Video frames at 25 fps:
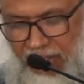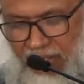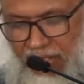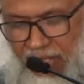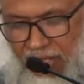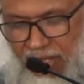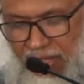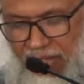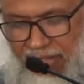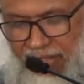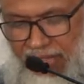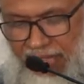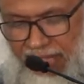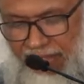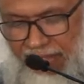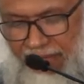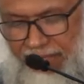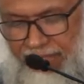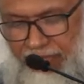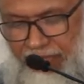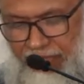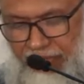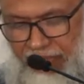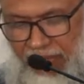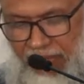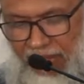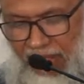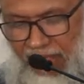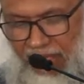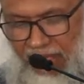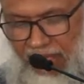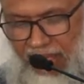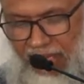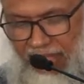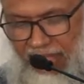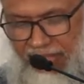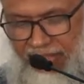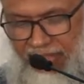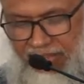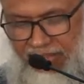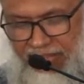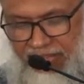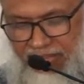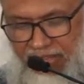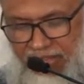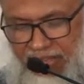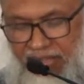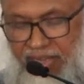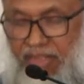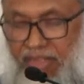Okay? And uh, then
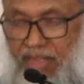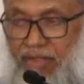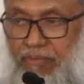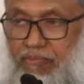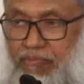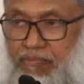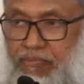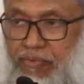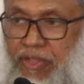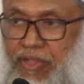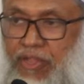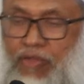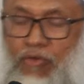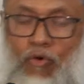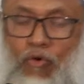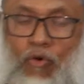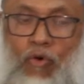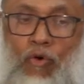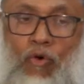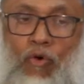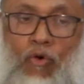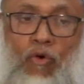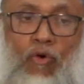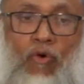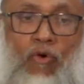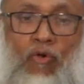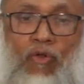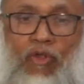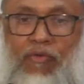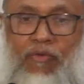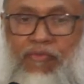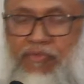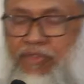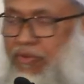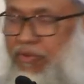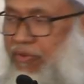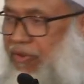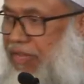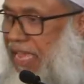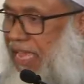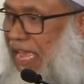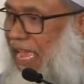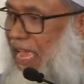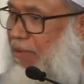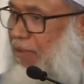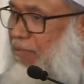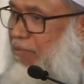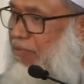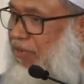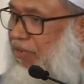said, bring all of your
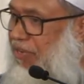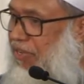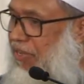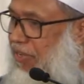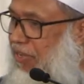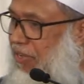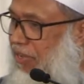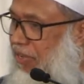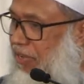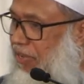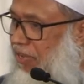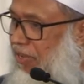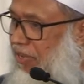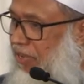empty